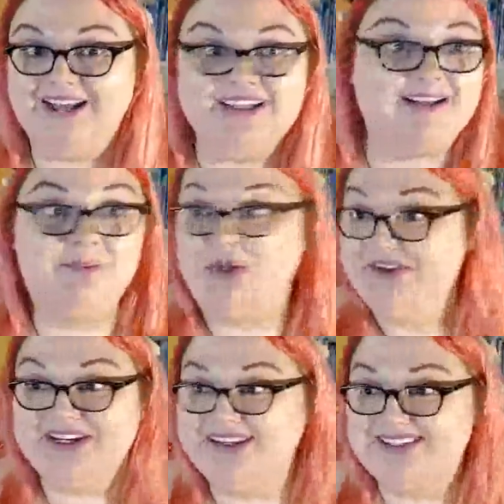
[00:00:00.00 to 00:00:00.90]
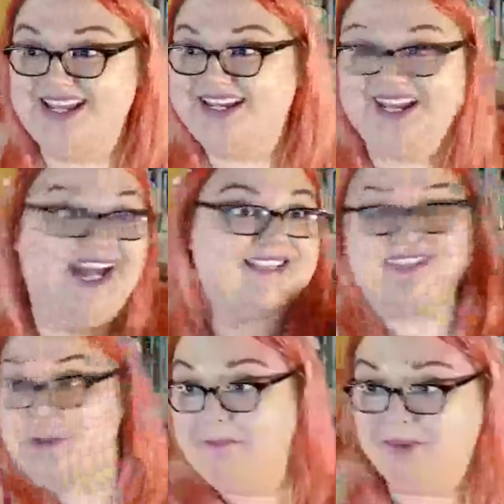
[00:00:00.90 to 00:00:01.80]
Whether it's at
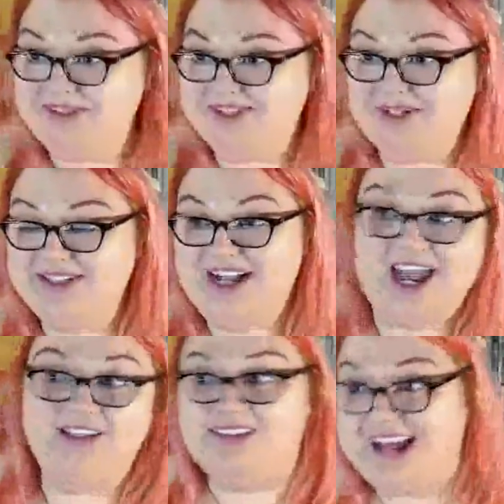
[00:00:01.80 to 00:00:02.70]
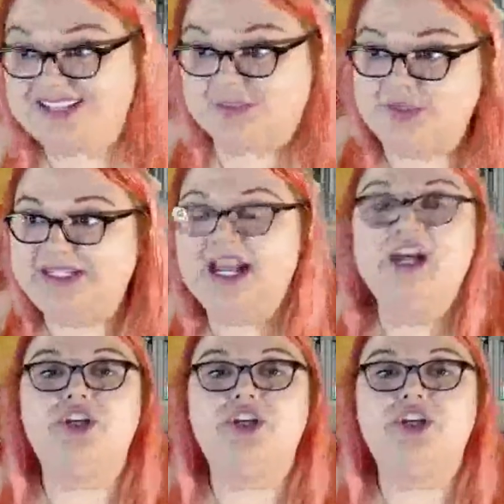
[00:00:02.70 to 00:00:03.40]
some points during the day, last week,